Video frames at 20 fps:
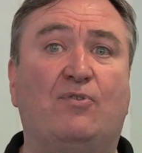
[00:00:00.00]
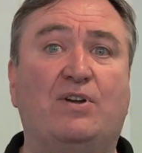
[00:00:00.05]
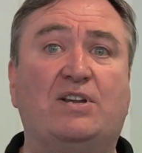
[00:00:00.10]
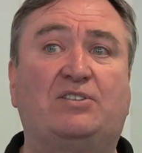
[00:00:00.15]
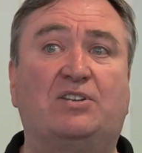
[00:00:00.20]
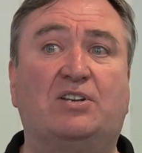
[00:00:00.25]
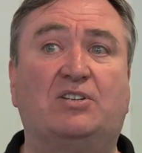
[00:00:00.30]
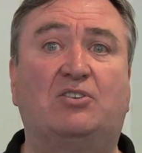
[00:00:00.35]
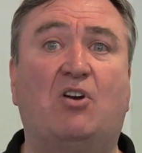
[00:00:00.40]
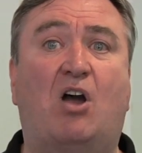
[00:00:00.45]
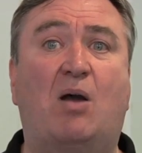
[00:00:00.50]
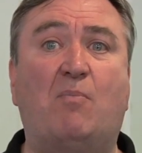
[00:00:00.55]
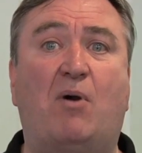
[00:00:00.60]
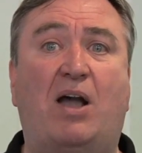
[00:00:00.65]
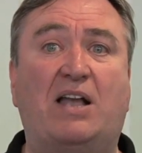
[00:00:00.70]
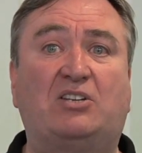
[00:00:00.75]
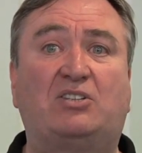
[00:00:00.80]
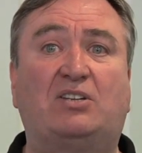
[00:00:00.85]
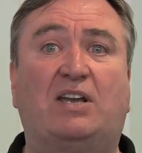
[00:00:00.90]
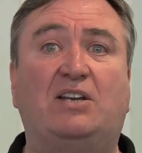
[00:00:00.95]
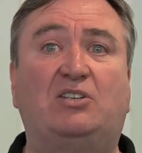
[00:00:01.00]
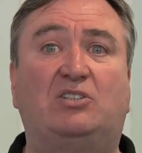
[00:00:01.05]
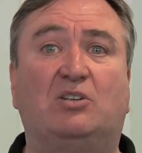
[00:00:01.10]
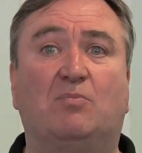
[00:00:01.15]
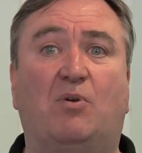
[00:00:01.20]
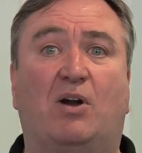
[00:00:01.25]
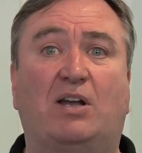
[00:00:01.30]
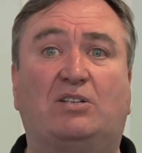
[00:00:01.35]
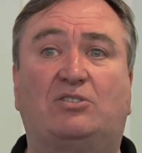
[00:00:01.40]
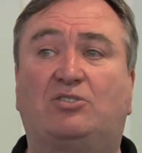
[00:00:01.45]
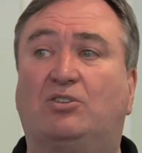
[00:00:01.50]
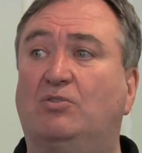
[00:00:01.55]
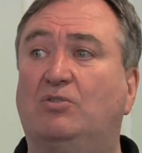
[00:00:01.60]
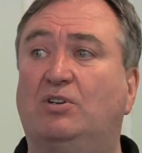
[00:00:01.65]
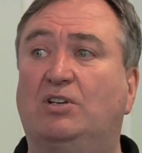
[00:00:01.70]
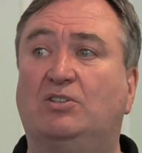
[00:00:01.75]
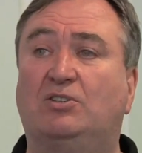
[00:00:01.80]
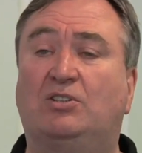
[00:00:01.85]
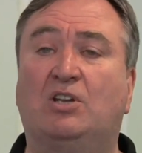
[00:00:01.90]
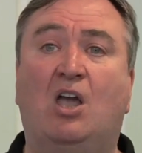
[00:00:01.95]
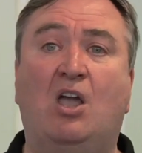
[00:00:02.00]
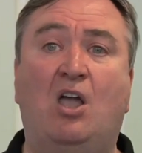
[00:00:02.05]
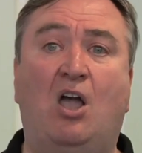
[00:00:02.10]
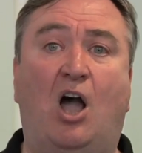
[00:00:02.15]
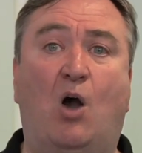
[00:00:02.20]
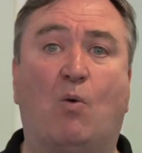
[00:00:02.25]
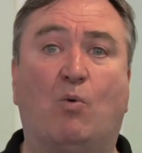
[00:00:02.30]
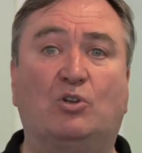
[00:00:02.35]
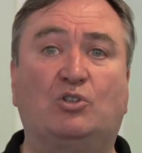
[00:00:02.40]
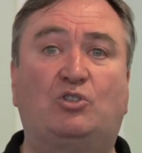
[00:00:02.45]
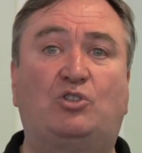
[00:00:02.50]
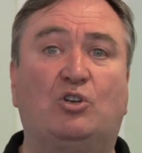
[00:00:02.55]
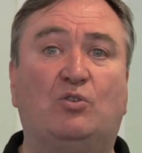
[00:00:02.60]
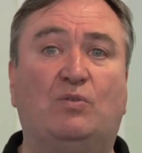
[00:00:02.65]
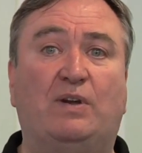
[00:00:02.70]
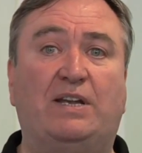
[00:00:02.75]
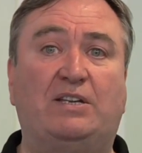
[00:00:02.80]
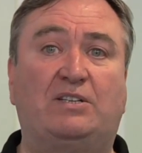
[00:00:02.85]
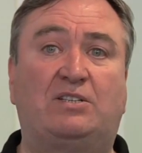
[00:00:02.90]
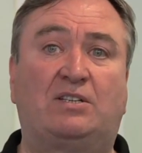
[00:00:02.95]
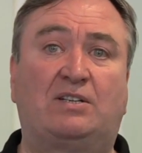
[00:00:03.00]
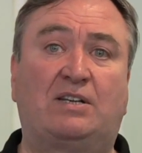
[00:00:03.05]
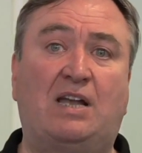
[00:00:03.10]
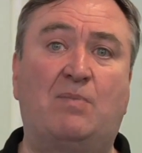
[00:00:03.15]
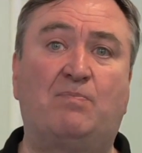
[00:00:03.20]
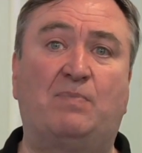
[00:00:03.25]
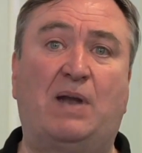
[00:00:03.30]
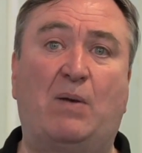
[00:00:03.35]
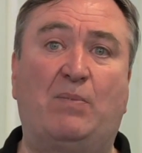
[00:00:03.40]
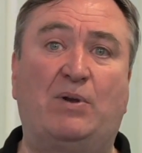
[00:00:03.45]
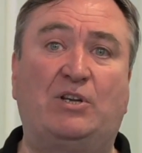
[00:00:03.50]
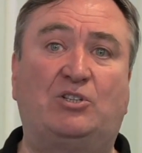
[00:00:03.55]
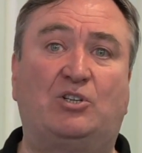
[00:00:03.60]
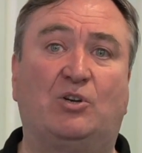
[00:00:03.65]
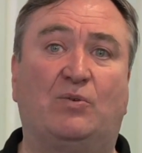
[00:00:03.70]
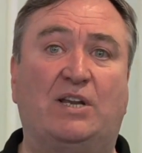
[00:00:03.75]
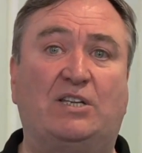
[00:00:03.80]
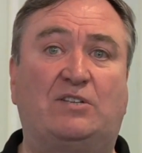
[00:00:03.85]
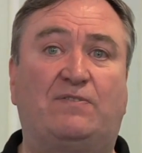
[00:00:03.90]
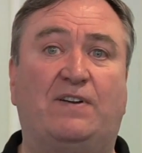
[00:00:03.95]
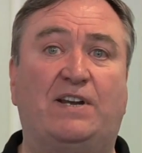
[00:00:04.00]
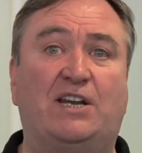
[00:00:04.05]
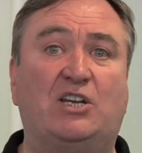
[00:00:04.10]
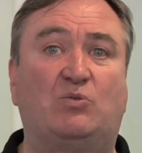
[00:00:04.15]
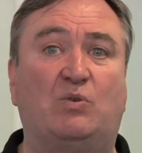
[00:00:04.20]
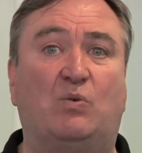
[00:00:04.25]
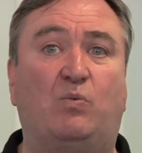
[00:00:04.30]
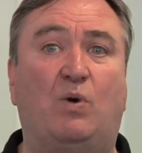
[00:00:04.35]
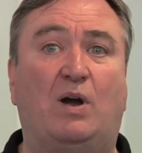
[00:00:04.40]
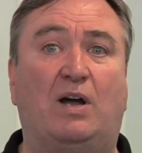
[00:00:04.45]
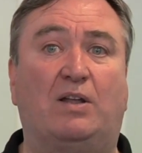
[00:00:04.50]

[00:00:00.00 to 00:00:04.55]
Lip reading: for instance, I might say to my students, I want 2 hits, come back with 2 hits, finish with